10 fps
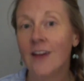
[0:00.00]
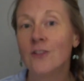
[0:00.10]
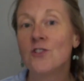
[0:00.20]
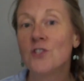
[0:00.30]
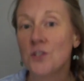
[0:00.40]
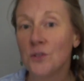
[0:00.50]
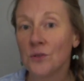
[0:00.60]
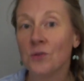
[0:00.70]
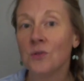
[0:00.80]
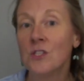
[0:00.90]

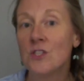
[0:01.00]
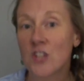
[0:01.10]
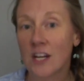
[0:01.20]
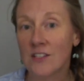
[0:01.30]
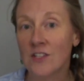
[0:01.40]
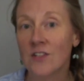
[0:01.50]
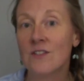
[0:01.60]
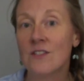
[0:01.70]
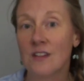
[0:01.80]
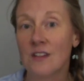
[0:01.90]
to the gentle,
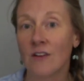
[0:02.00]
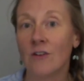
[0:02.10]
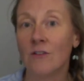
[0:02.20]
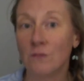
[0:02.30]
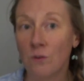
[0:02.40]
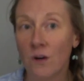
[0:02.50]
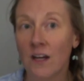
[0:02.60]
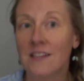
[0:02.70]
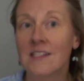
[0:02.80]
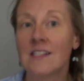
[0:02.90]
subtle
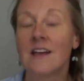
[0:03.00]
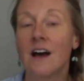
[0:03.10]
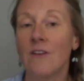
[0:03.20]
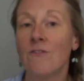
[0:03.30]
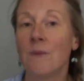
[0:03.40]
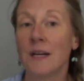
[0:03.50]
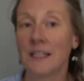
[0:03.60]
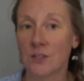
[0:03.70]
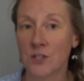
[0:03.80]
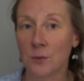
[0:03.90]
voice of my
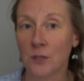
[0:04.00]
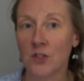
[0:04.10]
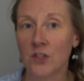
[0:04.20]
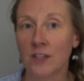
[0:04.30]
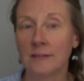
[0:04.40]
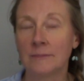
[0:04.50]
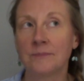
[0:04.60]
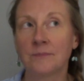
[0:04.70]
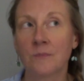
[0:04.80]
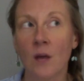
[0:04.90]
intuition.
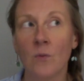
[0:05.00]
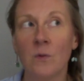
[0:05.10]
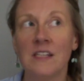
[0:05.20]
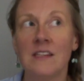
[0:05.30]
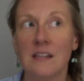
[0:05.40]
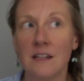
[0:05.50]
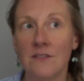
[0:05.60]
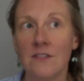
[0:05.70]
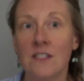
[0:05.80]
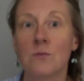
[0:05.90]
And we think of
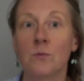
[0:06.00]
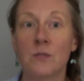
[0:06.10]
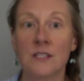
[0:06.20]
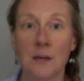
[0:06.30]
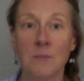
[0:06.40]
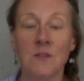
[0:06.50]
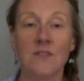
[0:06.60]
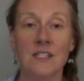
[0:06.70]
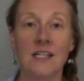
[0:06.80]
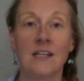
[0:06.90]
this receptive
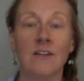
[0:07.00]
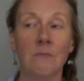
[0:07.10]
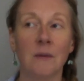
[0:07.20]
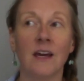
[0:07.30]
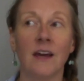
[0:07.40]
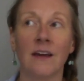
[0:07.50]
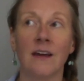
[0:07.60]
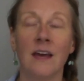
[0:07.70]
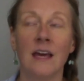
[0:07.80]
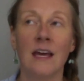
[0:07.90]
state of being,
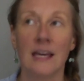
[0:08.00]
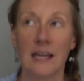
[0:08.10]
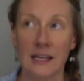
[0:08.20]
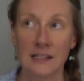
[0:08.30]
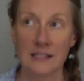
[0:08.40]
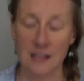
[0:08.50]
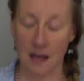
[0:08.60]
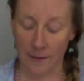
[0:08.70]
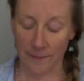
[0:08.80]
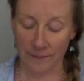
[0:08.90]
it's
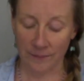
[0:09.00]
um,